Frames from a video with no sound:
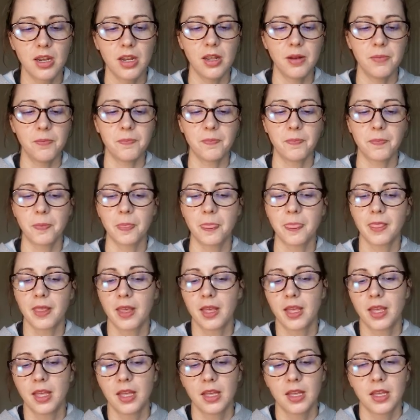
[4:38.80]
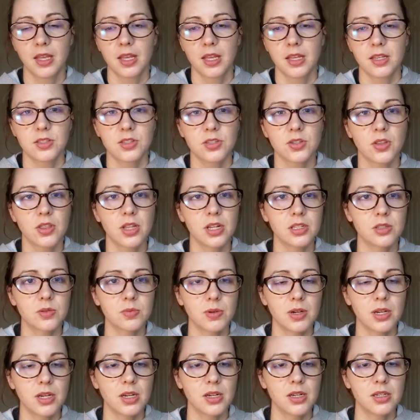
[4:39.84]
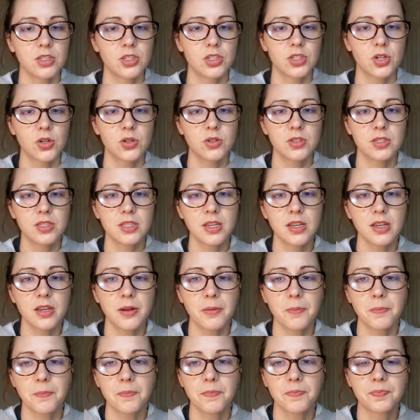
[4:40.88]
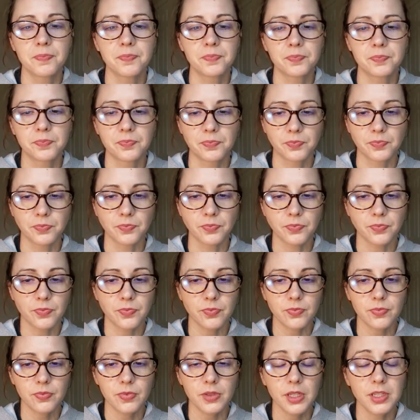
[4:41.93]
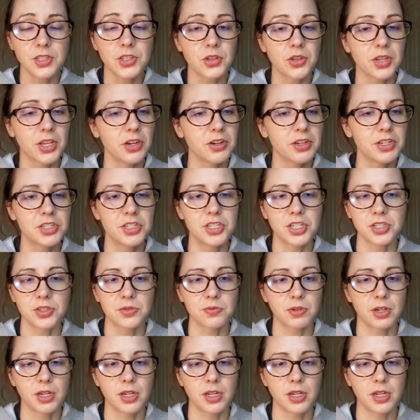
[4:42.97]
in it. So that's why I chose it. So here's just